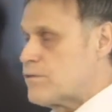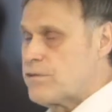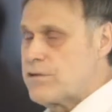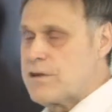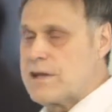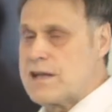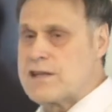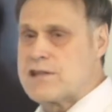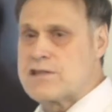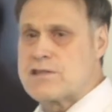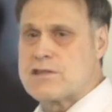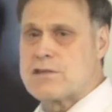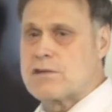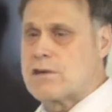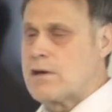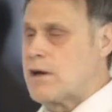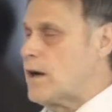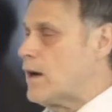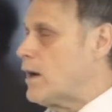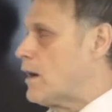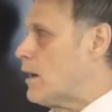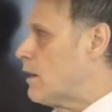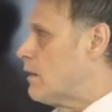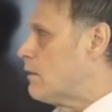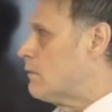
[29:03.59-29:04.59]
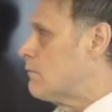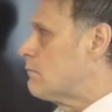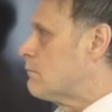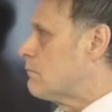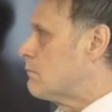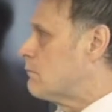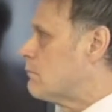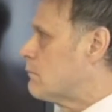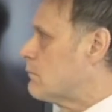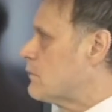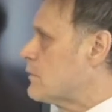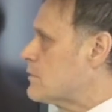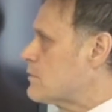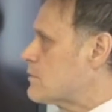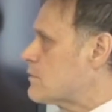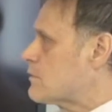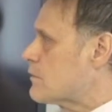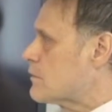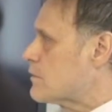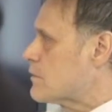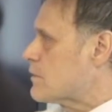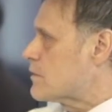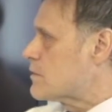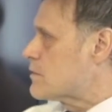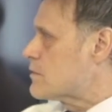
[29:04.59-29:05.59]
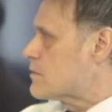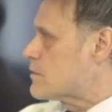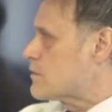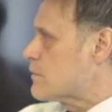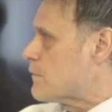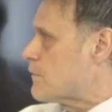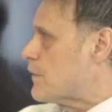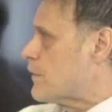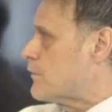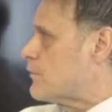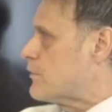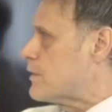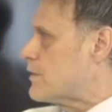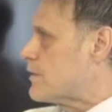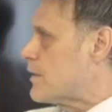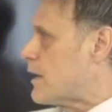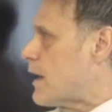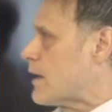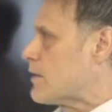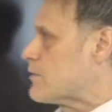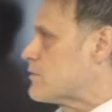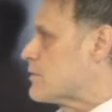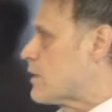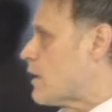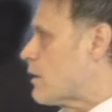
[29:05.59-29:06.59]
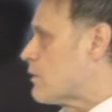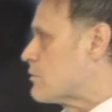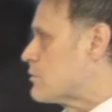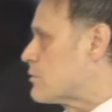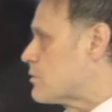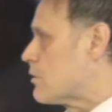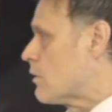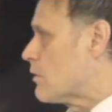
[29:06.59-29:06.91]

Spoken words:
This is a $50,000